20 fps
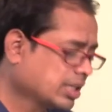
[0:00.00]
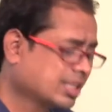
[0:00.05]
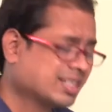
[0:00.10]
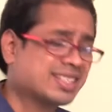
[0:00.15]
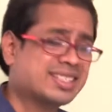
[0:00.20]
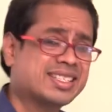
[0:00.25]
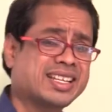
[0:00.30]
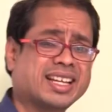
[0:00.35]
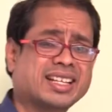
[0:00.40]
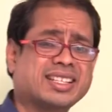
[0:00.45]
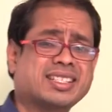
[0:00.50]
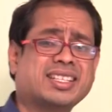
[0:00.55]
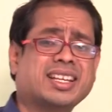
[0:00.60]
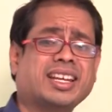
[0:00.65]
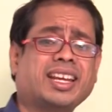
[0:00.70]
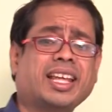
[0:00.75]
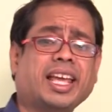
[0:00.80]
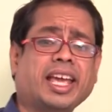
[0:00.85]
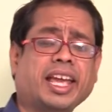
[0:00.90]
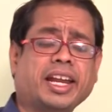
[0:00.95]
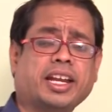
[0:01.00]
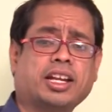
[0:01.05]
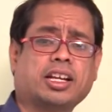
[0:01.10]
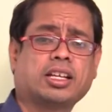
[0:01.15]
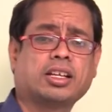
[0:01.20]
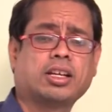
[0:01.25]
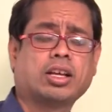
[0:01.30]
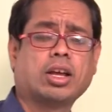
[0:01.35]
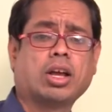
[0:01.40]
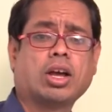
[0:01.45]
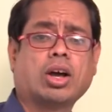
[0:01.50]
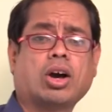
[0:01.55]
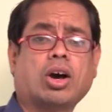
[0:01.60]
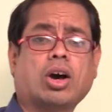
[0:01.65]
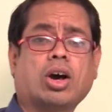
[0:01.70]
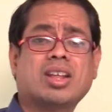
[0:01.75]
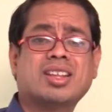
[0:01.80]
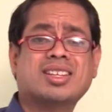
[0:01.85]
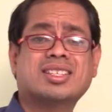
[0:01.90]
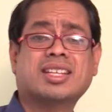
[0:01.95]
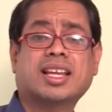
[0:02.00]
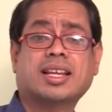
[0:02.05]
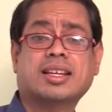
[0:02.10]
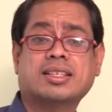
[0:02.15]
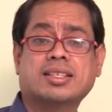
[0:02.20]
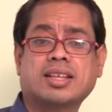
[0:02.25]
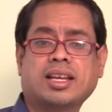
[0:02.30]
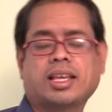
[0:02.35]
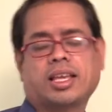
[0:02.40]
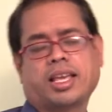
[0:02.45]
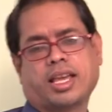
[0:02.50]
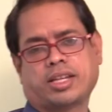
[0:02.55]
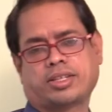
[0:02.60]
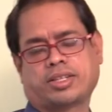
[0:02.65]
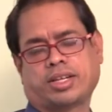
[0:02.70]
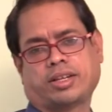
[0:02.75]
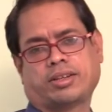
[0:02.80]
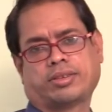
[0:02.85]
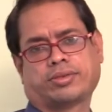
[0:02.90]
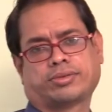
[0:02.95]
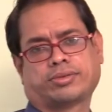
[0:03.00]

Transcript: succinate or succinic acid.